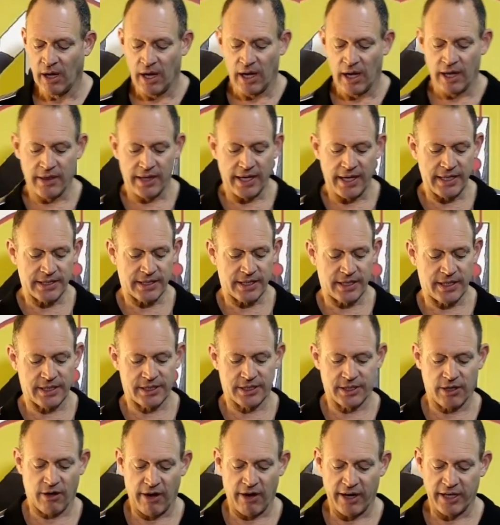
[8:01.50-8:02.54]
these are
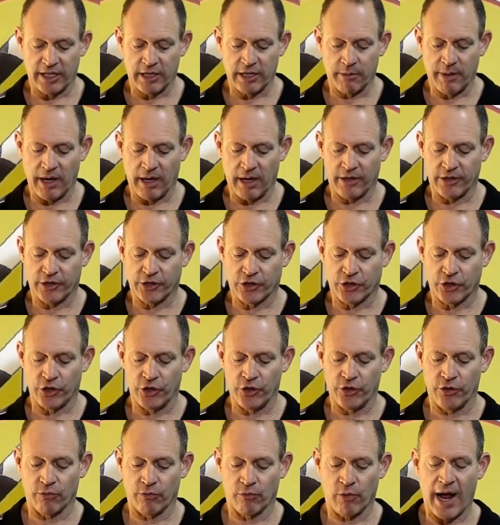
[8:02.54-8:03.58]
designed to be able to
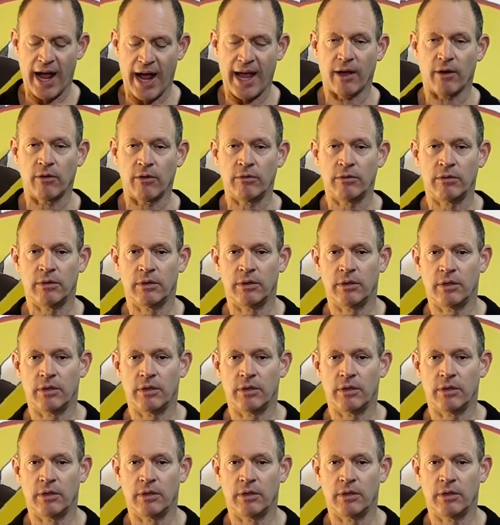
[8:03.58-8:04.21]
true the rail